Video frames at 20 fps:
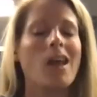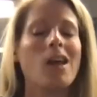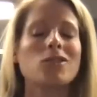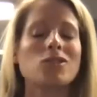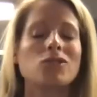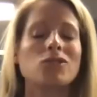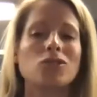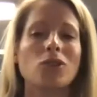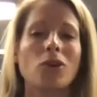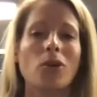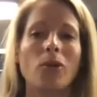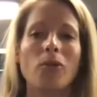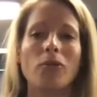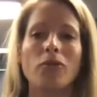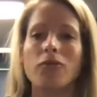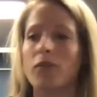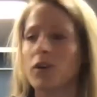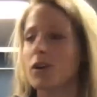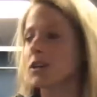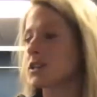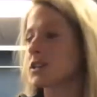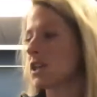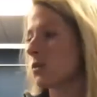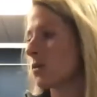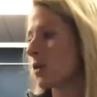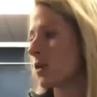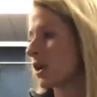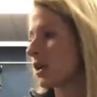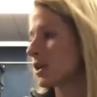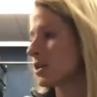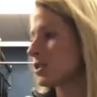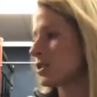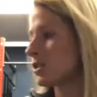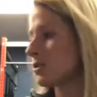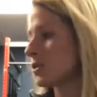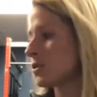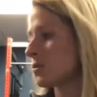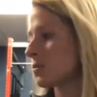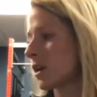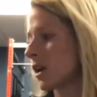So first thing we're going to do
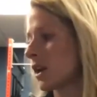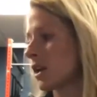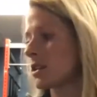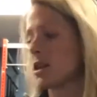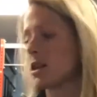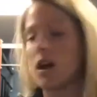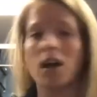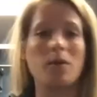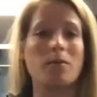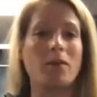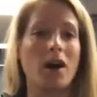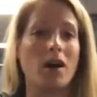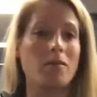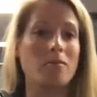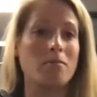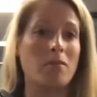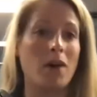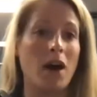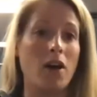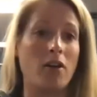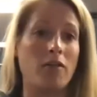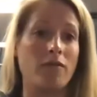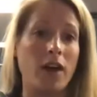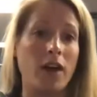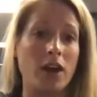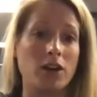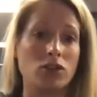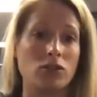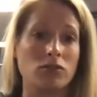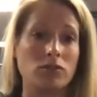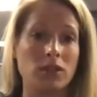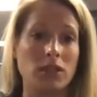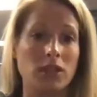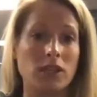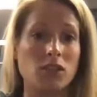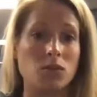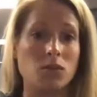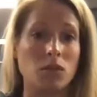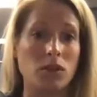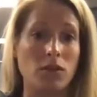is we're going to talk about myofascial
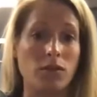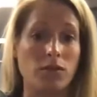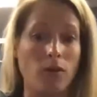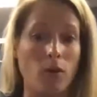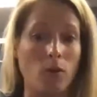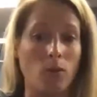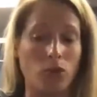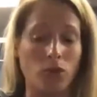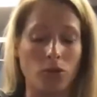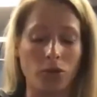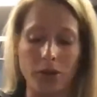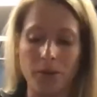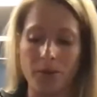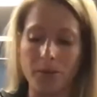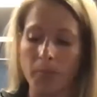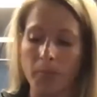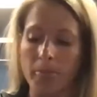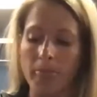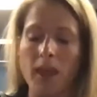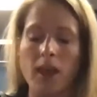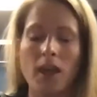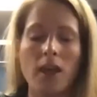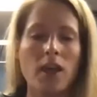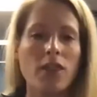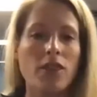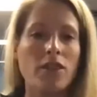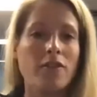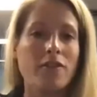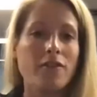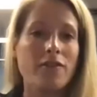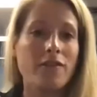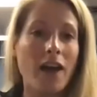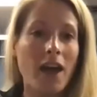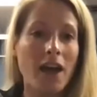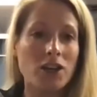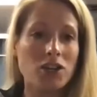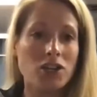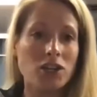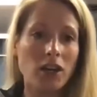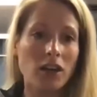release with the foam roller. The
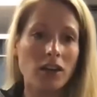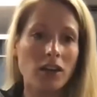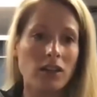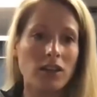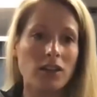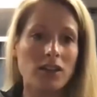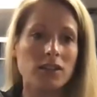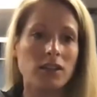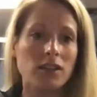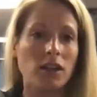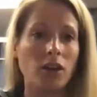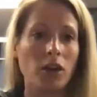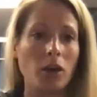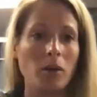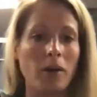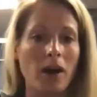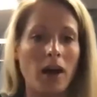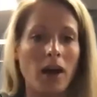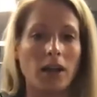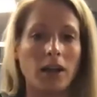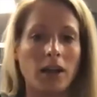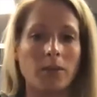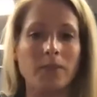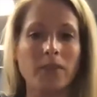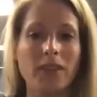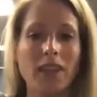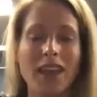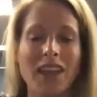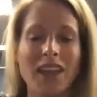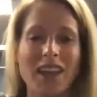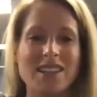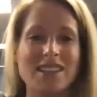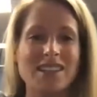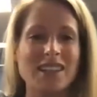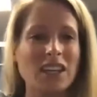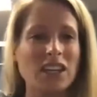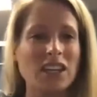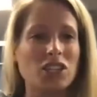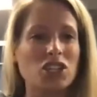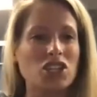fascia that is in your body, it's
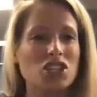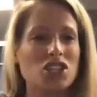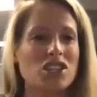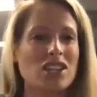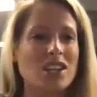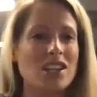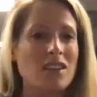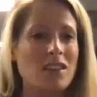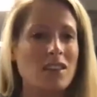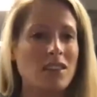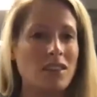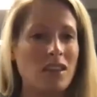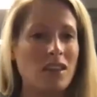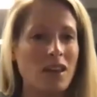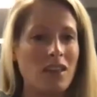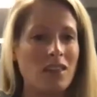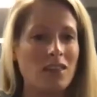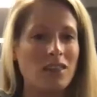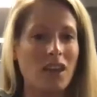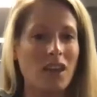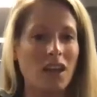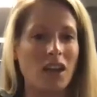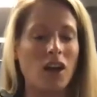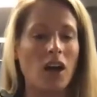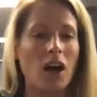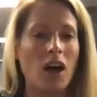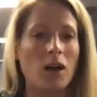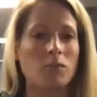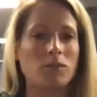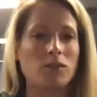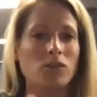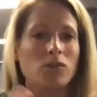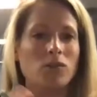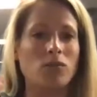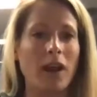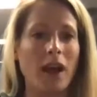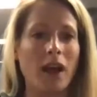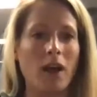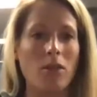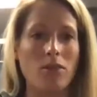like a sheath that comes
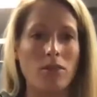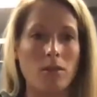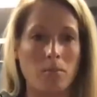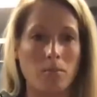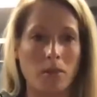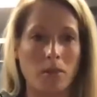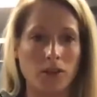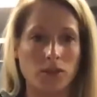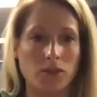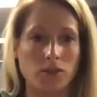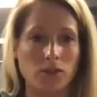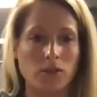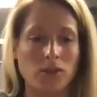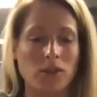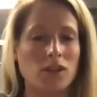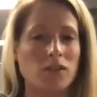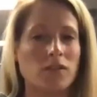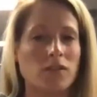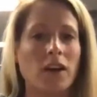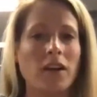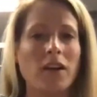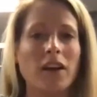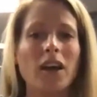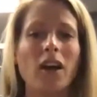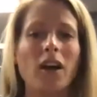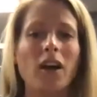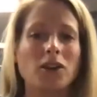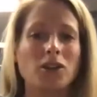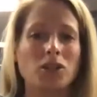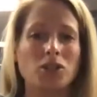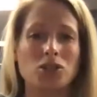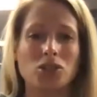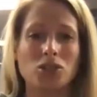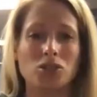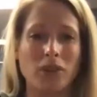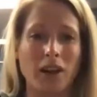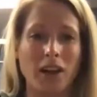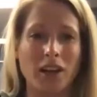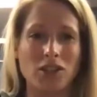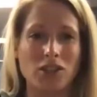around the muscles. It's very hard to
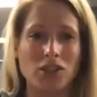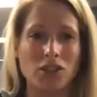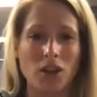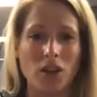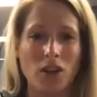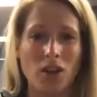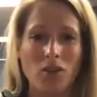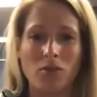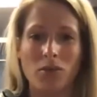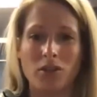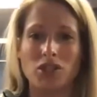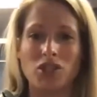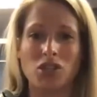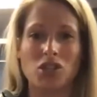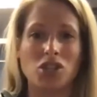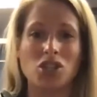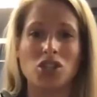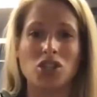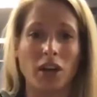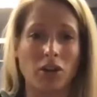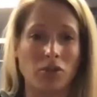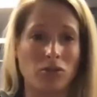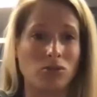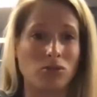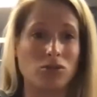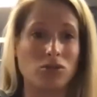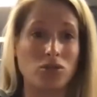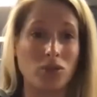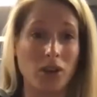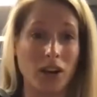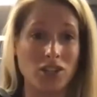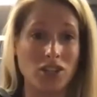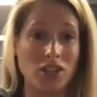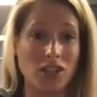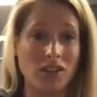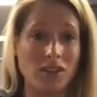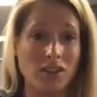stretch with just general stretching.